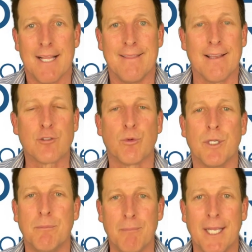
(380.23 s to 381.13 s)
This
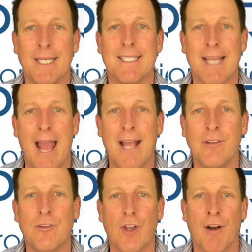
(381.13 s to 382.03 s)
would mean
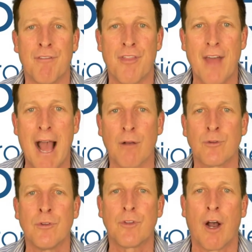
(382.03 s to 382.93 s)
tens of
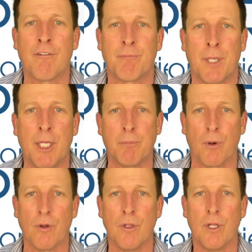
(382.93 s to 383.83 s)
thousands of
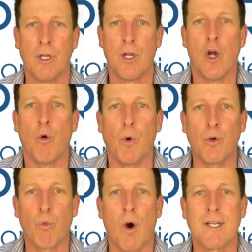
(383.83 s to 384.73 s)
people
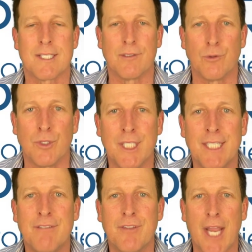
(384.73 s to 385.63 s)
would want to
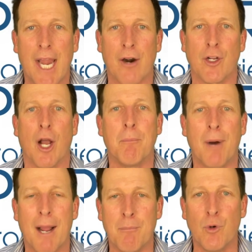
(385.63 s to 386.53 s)
leave the area
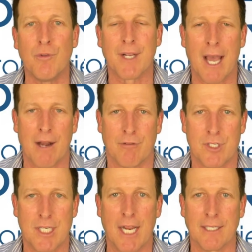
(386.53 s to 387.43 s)
by moving out of
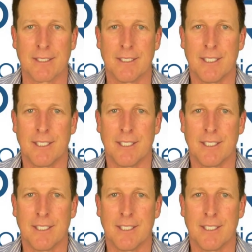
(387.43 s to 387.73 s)
state.